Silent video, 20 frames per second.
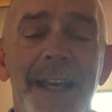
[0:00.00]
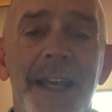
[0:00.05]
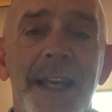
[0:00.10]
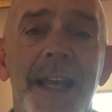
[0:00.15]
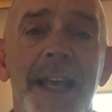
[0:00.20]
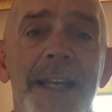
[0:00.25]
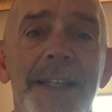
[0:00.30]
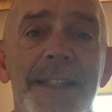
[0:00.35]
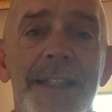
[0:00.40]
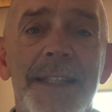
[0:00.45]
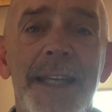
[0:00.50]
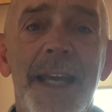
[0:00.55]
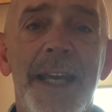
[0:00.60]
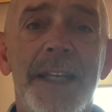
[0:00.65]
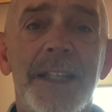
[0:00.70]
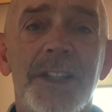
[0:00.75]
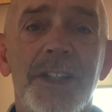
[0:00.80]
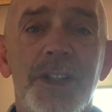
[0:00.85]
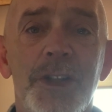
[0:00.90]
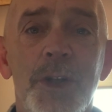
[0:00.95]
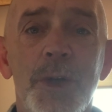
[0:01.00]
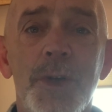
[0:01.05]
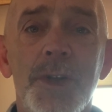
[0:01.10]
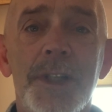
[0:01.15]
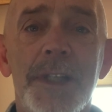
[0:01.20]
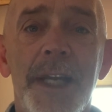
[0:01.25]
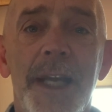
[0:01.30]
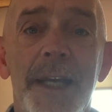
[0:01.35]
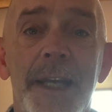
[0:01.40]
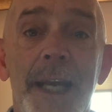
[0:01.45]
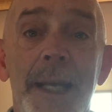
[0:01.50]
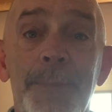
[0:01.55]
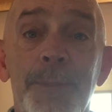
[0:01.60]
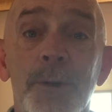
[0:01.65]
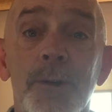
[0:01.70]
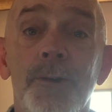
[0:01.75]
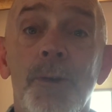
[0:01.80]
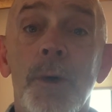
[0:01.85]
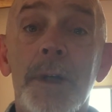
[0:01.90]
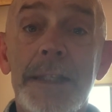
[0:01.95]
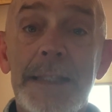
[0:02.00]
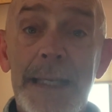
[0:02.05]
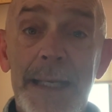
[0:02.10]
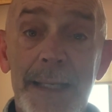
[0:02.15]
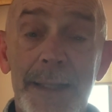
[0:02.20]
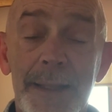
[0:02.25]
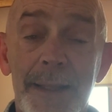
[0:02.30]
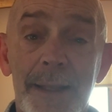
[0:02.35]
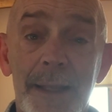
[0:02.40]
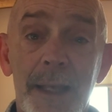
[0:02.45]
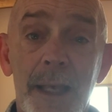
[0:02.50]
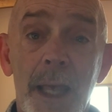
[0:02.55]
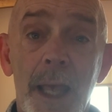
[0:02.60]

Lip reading: and today is Tuesday, April 14th,